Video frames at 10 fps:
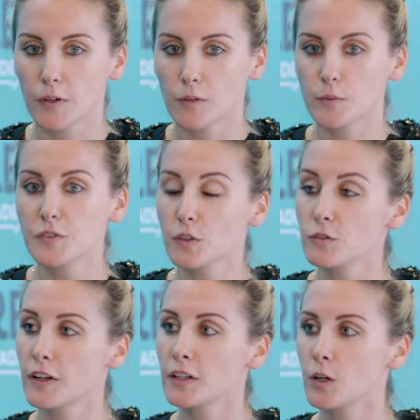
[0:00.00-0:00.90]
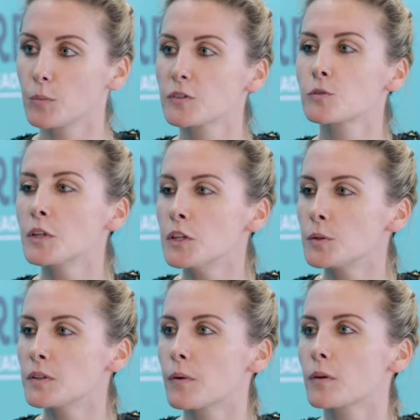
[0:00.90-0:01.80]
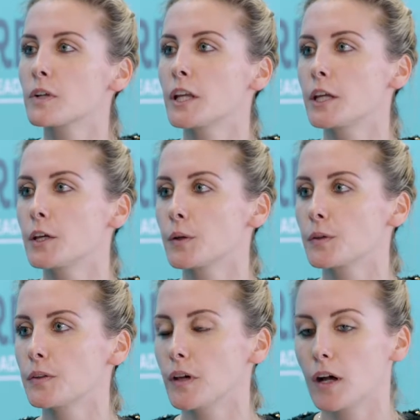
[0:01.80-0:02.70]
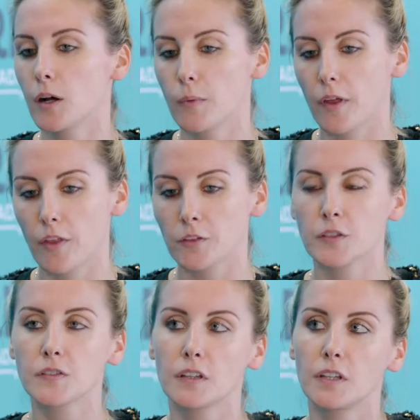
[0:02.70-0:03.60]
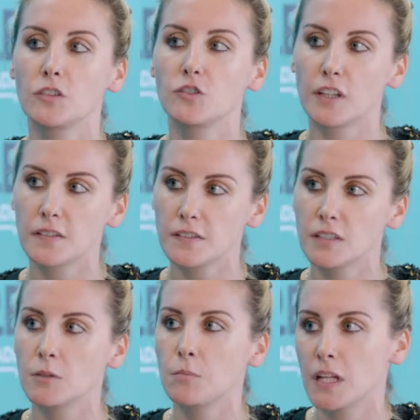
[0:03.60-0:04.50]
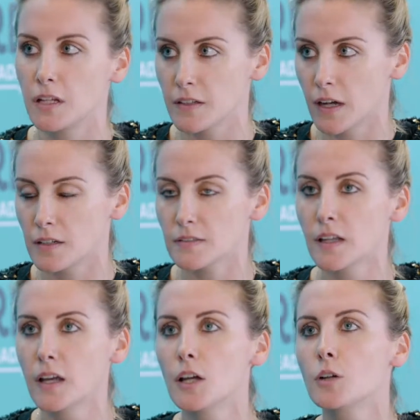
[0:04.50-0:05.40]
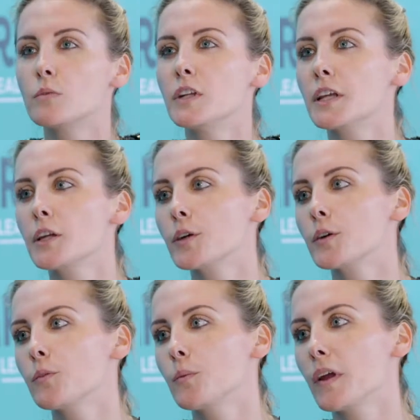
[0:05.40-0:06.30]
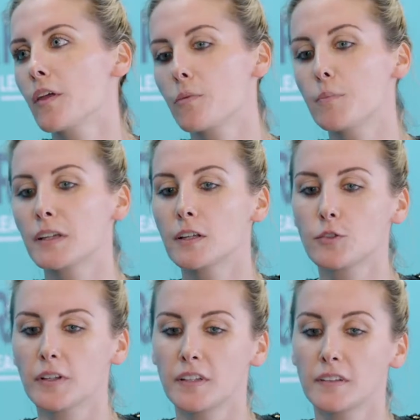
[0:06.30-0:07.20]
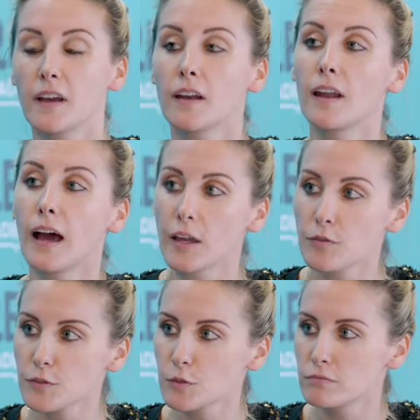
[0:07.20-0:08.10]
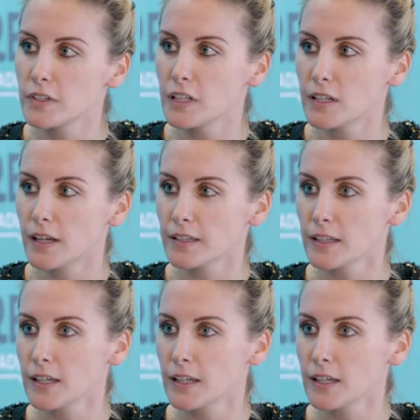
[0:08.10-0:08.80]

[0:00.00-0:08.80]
research vendor, because we knew they were really good with understanding Gen Z and millennials, really good with penetrating their life, to really